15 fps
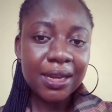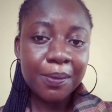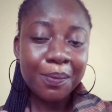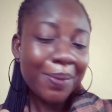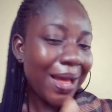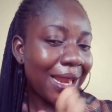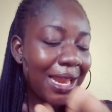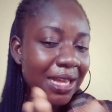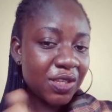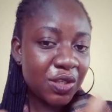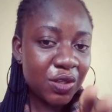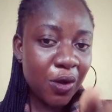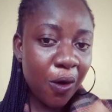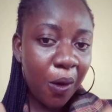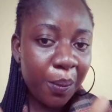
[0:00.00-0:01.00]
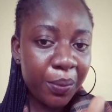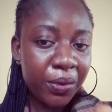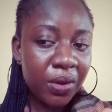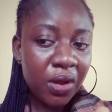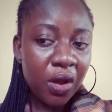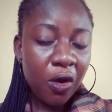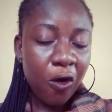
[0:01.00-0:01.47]
balance up,
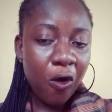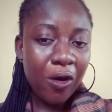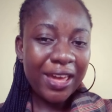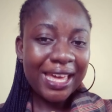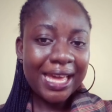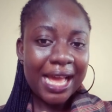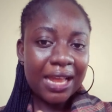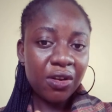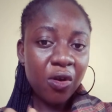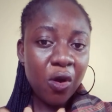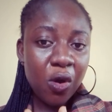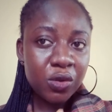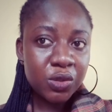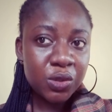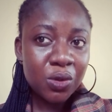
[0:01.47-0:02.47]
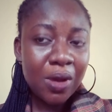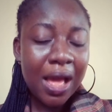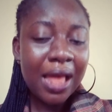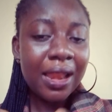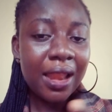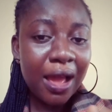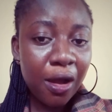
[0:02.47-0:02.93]
or it can also
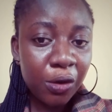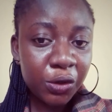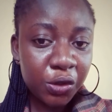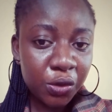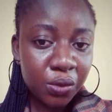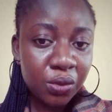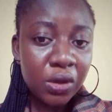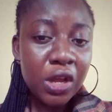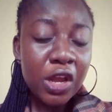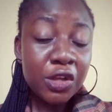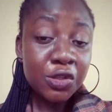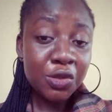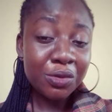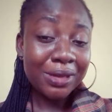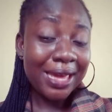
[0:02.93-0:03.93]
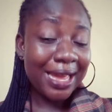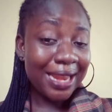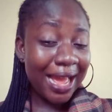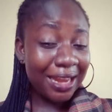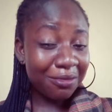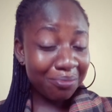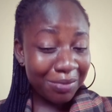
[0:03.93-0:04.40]
allow you to
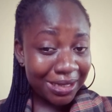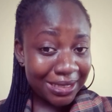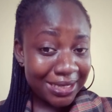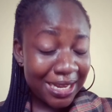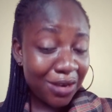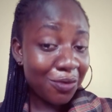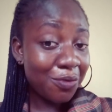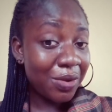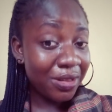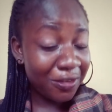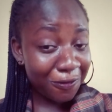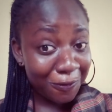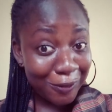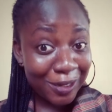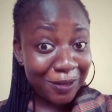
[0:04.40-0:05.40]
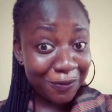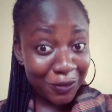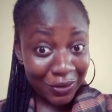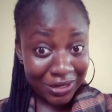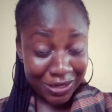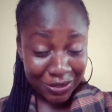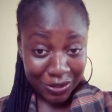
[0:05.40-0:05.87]
get admitted with a fully
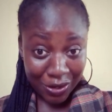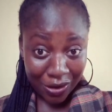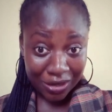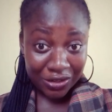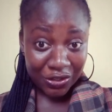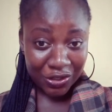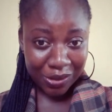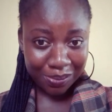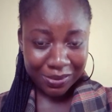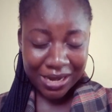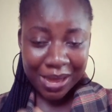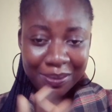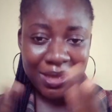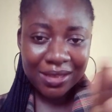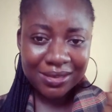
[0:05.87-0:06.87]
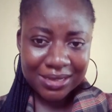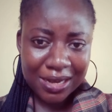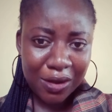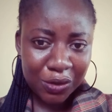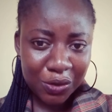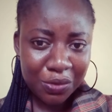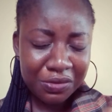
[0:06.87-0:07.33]
funded scholarship. Let me
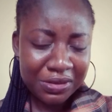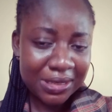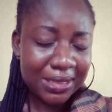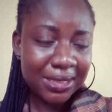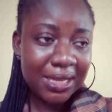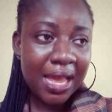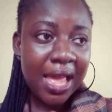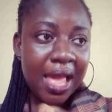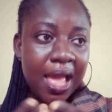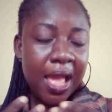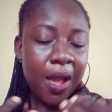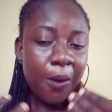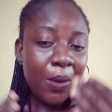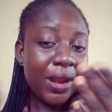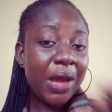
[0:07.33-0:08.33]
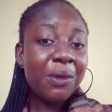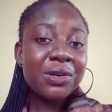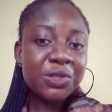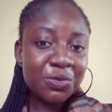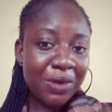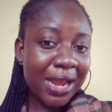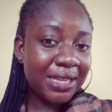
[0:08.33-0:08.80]
tell you this. When I
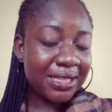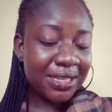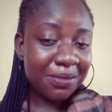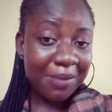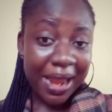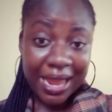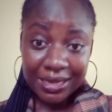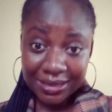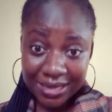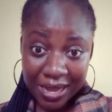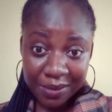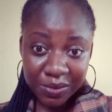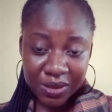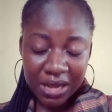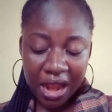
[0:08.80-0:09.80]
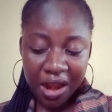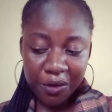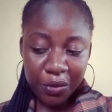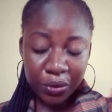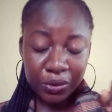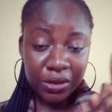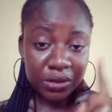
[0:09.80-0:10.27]
was writing my exams, I
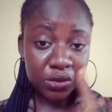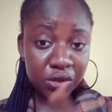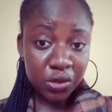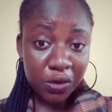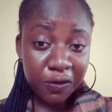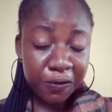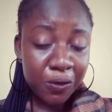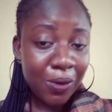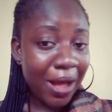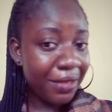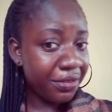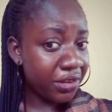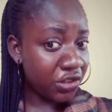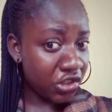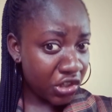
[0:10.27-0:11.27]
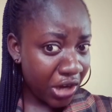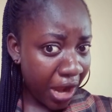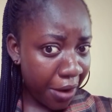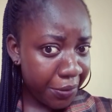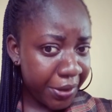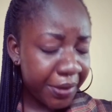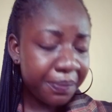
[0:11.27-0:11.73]
wrote the TOEFL and the
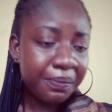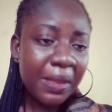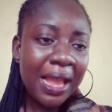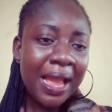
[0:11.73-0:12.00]
GRE.